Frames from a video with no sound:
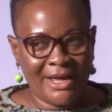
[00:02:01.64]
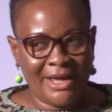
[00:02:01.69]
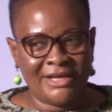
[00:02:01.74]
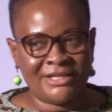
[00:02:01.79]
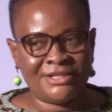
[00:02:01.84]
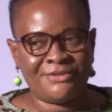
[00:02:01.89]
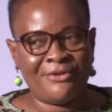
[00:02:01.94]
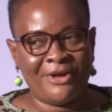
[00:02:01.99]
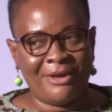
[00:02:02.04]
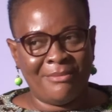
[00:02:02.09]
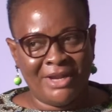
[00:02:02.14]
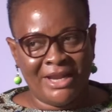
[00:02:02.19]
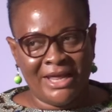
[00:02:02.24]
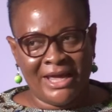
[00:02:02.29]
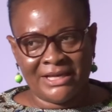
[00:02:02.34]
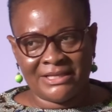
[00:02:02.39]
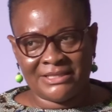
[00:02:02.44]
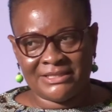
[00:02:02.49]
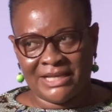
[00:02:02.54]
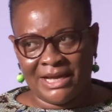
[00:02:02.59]
is firmly
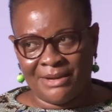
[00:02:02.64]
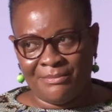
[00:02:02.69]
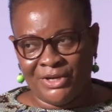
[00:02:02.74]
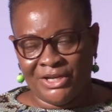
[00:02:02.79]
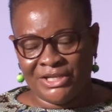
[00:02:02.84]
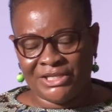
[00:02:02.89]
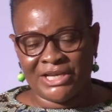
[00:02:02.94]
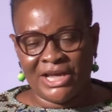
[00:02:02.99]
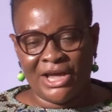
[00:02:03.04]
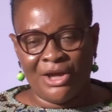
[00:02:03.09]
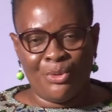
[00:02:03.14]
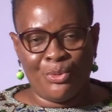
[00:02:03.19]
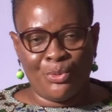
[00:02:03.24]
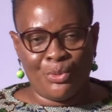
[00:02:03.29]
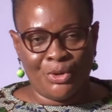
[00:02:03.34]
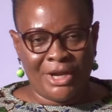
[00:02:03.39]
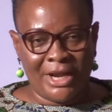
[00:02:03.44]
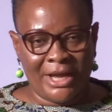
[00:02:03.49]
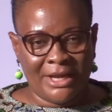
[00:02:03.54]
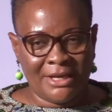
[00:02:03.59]
established and
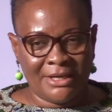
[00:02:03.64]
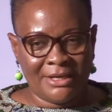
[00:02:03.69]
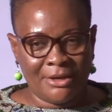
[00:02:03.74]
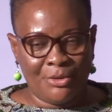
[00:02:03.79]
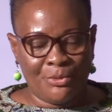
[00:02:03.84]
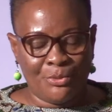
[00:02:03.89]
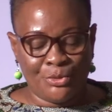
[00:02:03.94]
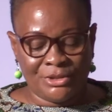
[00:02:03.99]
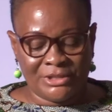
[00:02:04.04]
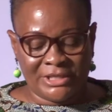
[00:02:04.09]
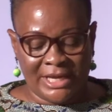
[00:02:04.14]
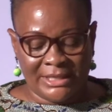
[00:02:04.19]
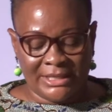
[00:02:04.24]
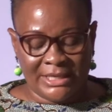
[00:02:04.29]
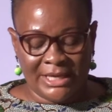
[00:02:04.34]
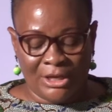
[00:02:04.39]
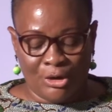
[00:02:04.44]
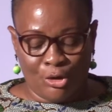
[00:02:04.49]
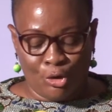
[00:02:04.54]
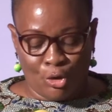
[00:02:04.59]

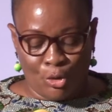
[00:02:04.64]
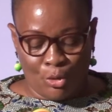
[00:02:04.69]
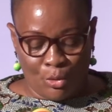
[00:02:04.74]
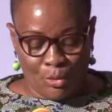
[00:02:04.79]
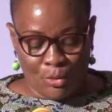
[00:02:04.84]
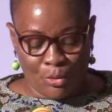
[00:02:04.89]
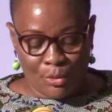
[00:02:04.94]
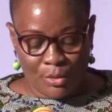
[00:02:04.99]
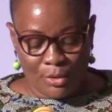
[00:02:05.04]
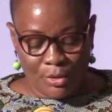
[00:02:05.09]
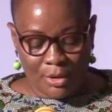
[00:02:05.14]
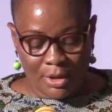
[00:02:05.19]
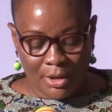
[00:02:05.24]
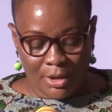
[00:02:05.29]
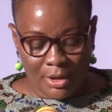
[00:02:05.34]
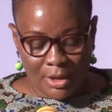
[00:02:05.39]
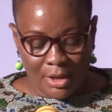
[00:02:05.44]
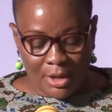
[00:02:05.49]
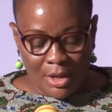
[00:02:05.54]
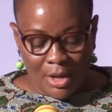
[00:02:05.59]
rooted in law.
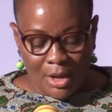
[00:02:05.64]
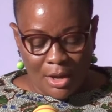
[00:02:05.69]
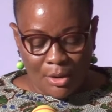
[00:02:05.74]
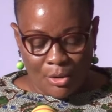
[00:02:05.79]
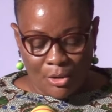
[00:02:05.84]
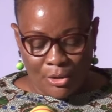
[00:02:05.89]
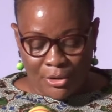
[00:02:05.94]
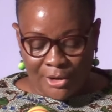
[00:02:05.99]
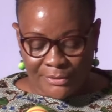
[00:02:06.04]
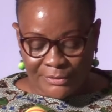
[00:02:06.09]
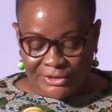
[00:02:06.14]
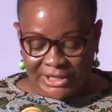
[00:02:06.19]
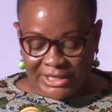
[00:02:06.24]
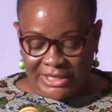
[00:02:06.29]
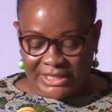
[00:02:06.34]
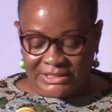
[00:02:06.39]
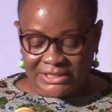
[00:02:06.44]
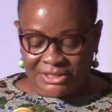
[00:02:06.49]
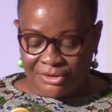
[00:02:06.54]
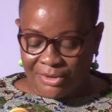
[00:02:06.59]
Corruption
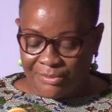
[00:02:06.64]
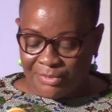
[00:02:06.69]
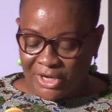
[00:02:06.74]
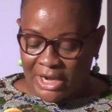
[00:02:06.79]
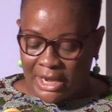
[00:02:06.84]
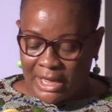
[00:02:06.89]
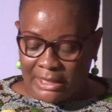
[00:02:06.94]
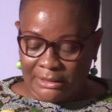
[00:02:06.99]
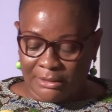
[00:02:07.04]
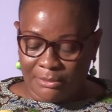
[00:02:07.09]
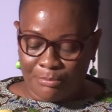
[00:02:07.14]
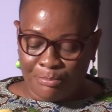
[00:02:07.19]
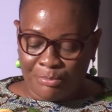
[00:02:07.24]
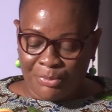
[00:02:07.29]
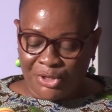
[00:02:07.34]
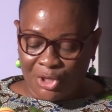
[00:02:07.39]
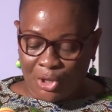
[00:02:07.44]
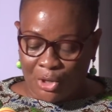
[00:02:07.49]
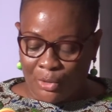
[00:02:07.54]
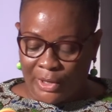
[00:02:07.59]
is criminal,
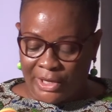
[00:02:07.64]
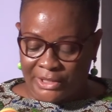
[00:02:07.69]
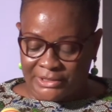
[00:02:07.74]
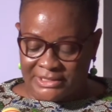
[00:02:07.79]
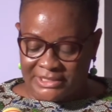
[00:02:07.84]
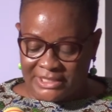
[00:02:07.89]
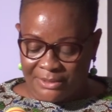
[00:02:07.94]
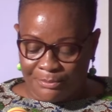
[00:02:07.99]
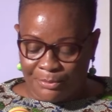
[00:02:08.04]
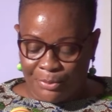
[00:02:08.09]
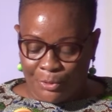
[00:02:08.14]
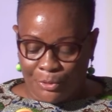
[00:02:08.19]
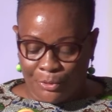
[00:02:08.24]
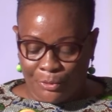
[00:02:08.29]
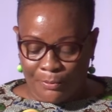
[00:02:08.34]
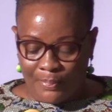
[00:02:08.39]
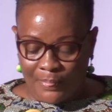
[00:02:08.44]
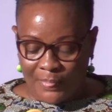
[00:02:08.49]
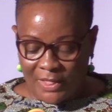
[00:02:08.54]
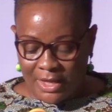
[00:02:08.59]
pure and
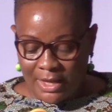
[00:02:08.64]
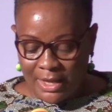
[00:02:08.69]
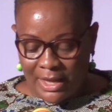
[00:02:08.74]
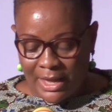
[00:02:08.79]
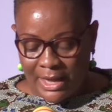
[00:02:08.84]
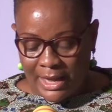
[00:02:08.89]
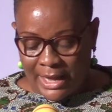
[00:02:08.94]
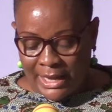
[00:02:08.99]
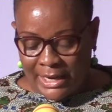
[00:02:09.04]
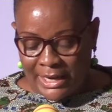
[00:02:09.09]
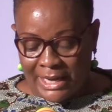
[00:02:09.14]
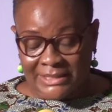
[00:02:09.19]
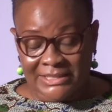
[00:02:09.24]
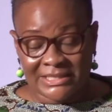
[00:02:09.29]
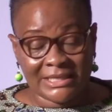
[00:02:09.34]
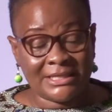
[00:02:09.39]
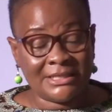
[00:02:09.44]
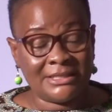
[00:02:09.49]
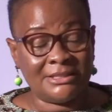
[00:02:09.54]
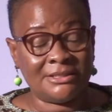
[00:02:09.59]
simple, and
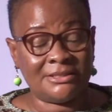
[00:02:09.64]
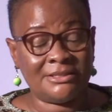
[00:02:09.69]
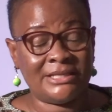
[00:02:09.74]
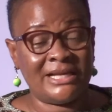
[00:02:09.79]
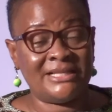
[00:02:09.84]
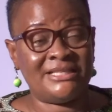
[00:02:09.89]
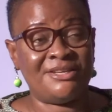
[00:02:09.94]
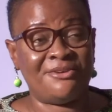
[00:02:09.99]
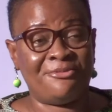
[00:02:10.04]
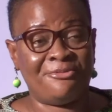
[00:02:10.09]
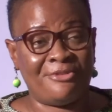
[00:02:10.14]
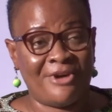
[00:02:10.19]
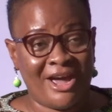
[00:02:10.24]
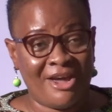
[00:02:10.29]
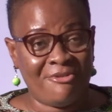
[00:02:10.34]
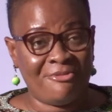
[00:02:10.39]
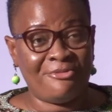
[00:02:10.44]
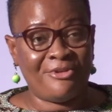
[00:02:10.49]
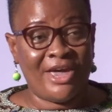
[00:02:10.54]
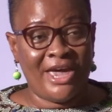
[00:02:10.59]
Article
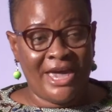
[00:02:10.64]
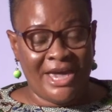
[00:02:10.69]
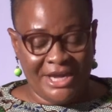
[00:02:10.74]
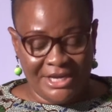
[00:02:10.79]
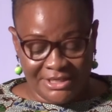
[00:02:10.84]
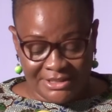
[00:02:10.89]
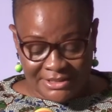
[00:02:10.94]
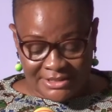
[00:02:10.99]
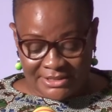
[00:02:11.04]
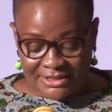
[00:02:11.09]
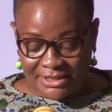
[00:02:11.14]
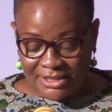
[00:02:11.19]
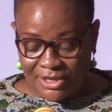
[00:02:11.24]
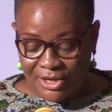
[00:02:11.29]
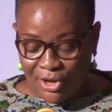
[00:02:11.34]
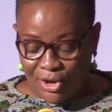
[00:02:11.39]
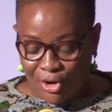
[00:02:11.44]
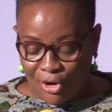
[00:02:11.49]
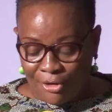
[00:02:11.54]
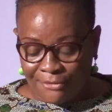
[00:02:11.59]
35(8)
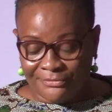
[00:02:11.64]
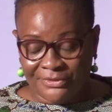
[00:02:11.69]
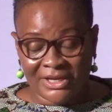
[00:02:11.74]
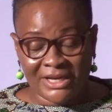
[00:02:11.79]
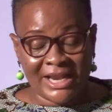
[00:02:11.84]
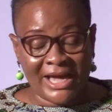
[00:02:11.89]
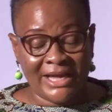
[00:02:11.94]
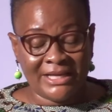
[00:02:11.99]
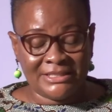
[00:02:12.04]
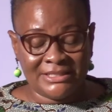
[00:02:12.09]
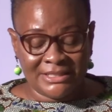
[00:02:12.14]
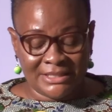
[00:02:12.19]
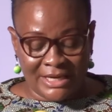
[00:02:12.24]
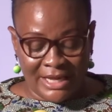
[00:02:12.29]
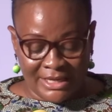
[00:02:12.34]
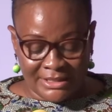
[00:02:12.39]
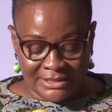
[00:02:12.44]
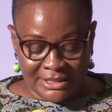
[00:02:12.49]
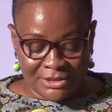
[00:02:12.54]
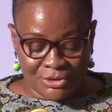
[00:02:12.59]
of the
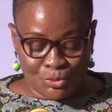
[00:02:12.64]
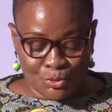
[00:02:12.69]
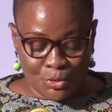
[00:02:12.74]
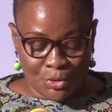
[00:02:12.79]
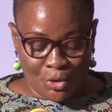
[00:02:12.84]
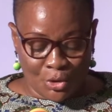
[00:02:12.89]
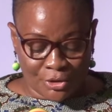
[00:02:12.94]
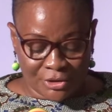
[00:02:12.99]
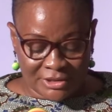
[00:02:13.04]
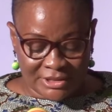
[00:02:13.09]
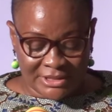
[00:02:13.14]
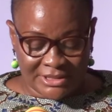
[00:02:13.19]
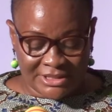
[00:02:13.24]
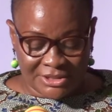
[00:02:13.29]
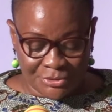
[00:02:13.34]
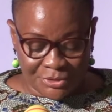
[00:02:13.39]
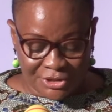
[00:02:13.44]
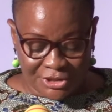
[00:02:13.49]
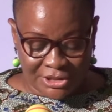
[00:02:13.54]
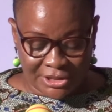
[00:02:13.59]
1992
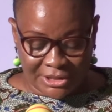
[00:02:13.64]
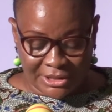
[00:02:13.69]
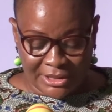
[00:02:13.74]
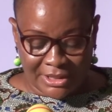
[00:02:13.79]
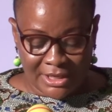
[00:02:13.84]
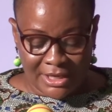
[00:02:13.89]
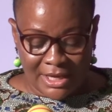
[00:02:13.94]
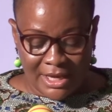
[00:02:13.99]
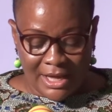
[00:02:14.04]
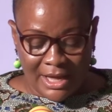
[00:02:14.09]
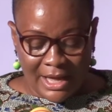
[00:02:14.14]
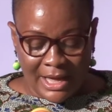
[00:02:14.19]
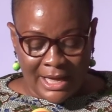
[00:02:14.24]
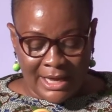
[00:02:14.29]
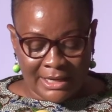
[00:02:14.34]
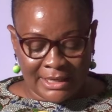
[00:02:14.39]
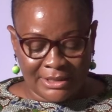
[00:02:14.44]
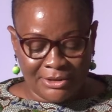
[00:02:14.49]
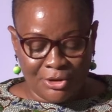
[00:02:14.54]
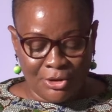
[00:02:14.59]
Constitution
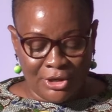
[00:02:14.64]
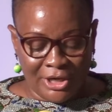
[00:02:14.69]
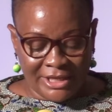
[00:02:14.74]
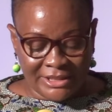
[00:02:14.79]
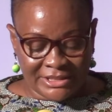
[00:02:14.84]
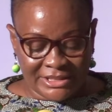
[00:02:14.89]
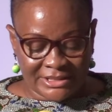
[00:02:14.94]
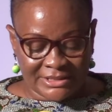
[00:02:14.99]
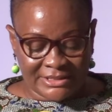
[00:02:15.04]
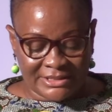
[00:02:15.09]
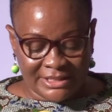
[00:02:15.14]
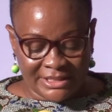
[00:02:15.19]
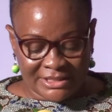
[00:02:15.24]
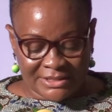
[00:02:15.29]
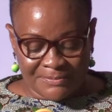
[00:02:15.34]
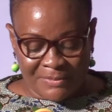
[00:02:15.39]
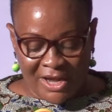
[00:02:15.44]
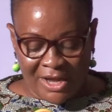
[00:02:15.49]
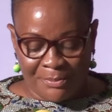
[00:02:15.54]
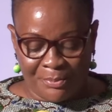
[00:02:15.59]
acknowledges
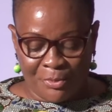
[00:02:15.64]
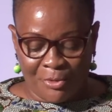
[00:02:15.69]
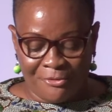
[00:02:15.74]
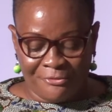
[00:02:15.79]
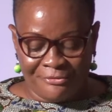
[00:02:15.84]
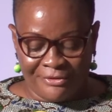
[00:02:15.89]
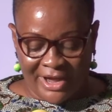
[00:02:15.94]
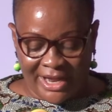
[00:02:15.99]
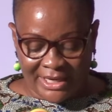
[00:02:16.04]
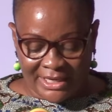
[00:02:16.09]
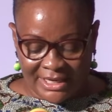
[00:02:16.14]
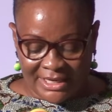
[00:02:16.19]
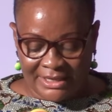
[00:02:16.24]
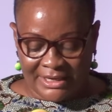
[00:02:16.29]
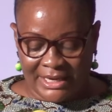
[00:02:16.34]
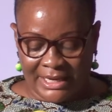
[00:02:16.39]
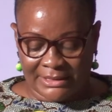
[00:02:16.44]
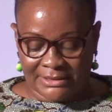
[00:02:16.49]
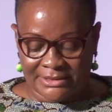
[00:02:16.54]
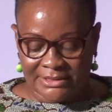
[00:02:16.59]
this by providing
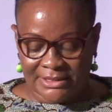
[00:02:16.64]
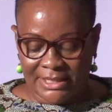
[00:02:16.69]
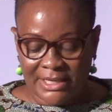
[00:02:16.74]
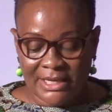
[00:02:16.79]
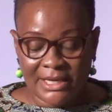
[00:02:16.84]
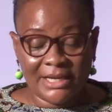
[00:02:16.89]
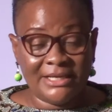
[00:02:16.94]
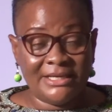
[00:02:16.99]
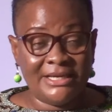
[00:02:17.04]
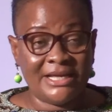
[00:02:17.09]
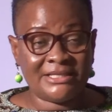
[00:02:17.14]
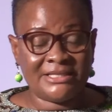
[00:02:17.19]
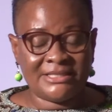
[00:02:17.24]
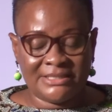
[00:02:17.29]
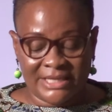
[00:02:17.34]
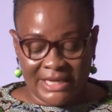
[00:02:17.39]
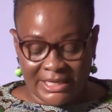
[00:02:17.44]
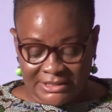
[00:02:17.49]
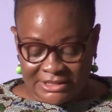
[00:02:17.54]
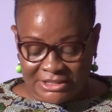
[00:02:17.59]
that the
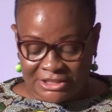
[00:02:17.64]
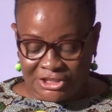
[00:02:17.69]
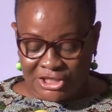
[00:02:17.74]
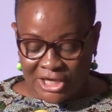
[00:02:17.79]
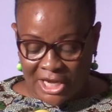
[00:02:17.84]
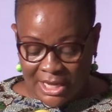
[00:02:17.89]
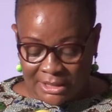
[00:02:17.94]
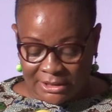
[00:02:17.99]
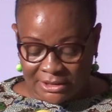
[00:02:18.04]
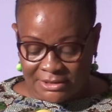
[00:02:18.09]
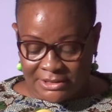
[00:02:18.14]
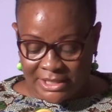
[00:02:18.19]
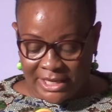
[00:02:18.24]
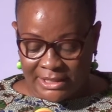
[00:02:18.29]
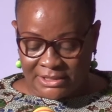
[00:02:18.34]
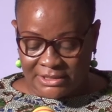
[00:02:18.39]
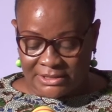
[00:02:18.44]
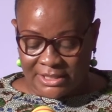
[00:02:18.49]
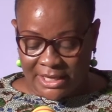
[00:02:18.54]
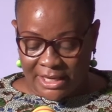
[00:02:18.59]
state shall
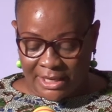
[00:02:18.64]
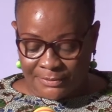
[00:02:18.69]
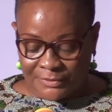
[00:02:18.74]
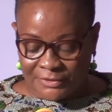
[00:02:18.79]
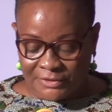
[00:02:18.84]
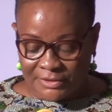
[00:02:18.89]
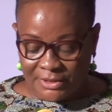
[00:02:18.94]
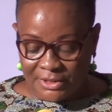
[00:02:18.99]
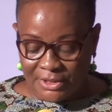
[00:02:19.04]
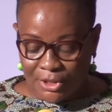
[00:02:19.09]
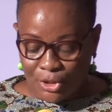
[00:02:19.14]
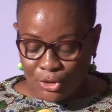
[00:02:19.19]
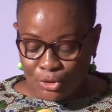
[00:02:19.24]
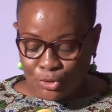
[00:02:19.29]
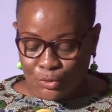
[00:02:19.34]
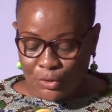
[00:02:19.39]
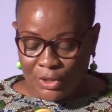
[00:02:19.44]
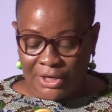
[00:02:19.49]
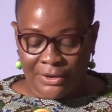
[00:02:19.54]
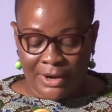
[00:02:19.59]
take steps
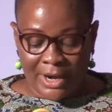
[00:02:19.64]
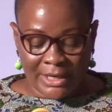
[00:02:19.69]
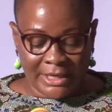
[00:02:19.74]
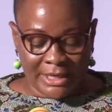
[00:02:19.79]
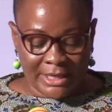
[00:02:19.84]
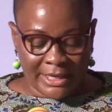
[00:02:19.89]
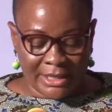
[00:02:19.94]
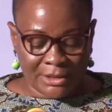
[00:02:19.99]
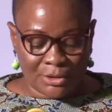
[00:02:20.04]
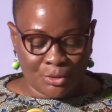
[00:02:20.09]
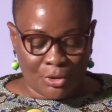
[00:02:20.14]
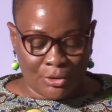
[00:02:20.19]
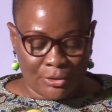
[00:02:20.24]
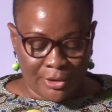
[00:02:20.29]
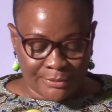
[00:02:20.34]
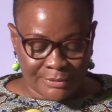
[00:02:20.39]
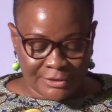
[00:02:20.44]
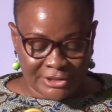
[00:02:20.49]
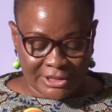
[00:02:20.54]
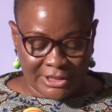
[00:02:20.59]
to eradicate
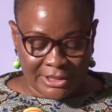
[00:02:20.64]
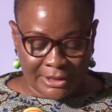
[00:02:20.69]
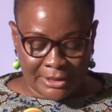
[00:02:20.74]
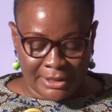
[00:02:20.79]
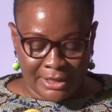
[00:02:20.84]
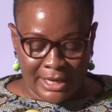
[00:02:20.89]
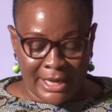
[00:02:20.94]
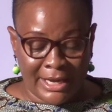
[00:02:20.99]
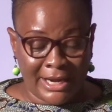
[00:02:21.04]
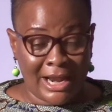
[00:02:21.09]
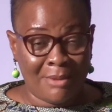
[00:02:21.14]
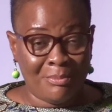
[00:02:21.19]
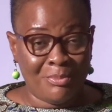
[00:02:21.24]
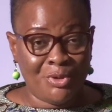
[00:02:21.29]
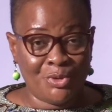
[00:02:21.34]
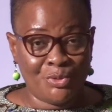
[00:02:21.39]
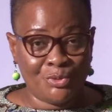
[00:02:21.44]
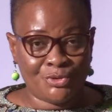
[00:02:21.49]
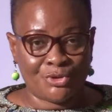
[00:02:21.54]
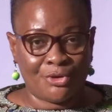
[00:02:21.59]
corruption and
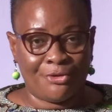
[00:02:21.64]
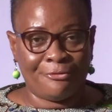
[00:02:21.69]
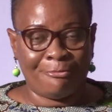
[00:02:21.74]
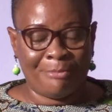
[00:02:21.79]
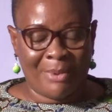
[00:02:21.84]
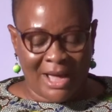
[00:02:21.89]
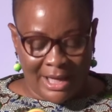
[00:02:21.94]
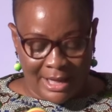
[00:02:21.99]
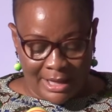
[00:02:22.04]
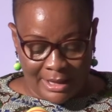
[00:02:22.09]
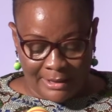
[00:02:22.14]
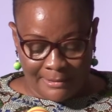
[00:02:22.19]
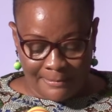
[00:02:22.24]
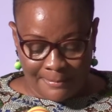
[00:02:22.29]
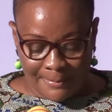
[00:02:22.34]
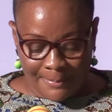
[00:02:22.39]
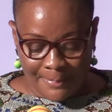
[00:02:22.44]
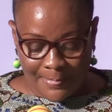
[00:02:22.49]
abuse of power.